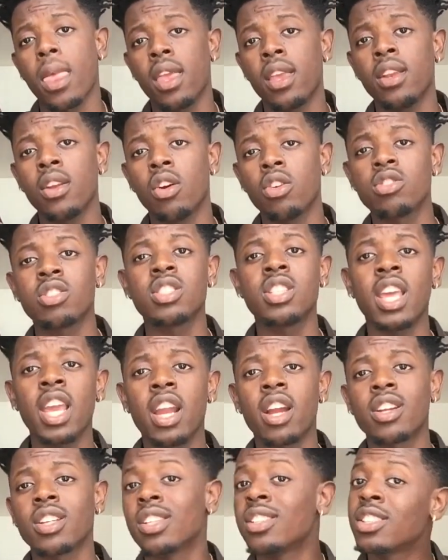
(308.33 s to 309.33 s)
You know, it's
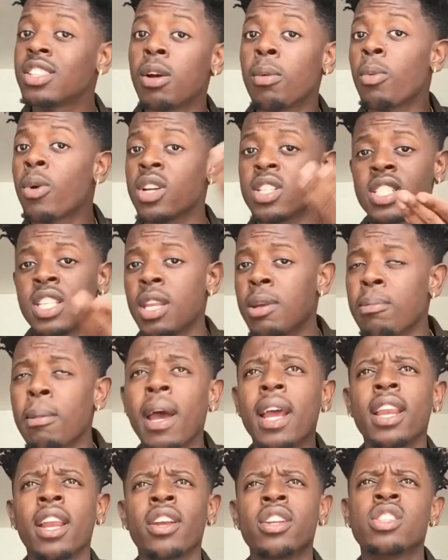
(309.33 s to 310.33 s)
there somewhere sitting
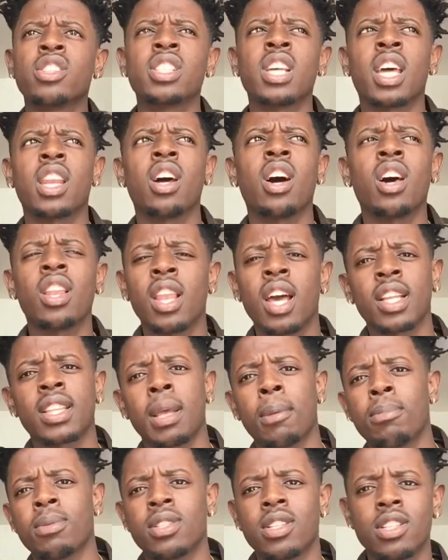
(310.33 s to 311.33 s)
back there. You just gotta unlock
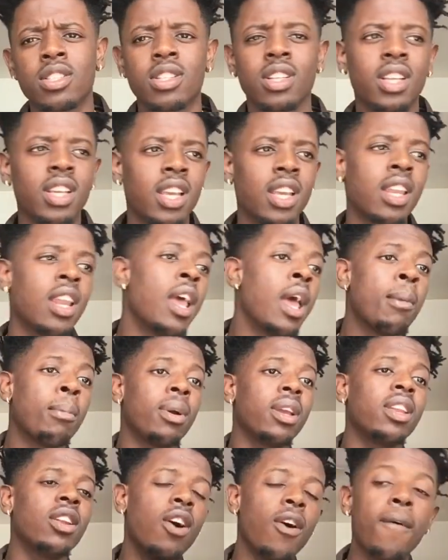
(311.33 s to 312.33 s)
that potential again.
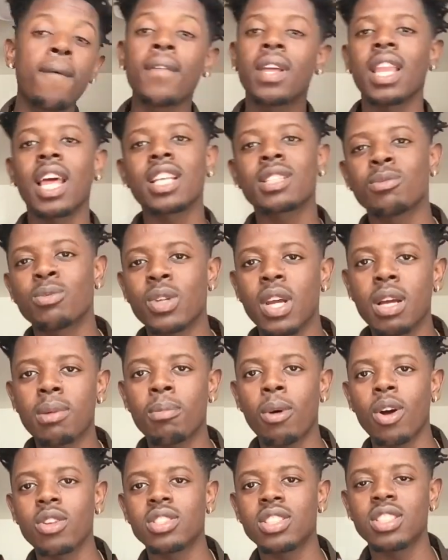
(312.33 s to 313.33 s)
But you know, like some Dragon
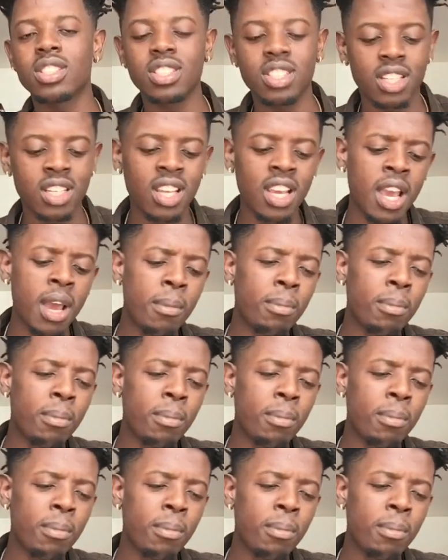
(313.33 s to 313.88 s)
Ball Z shit.